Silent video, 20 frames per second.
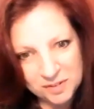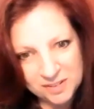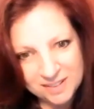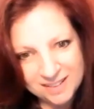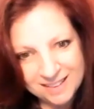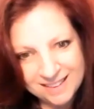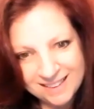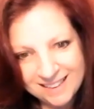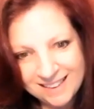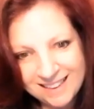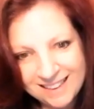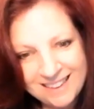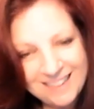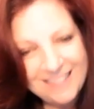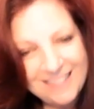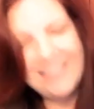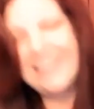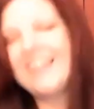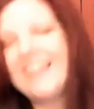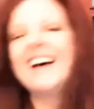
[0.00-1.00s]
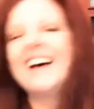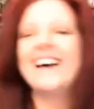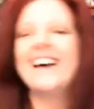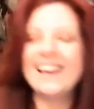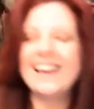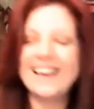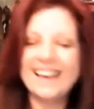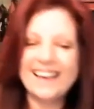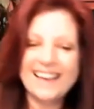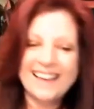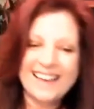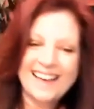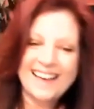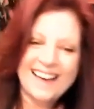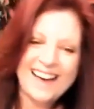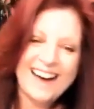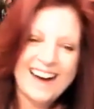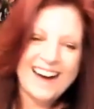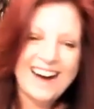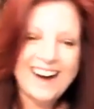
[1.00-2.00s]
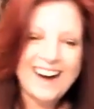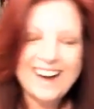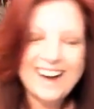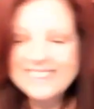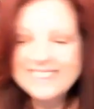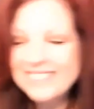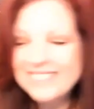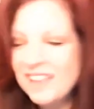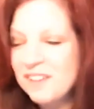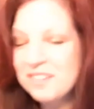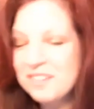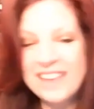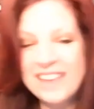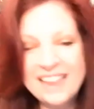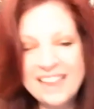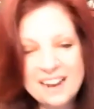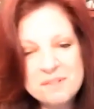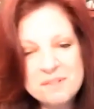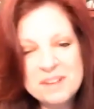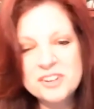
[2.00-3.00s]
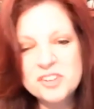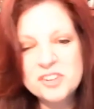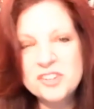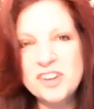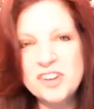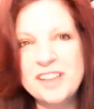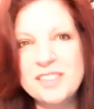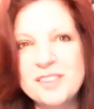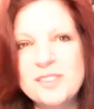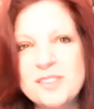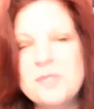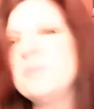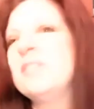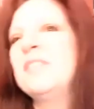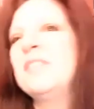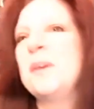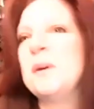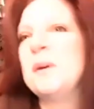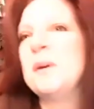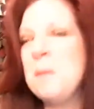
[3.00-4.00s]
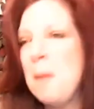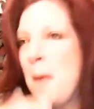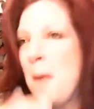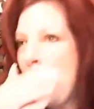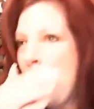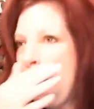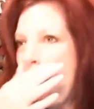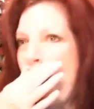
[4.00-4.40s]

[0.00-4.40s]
the meaning of the song? That's good. I love it. And I'm going to share this with you.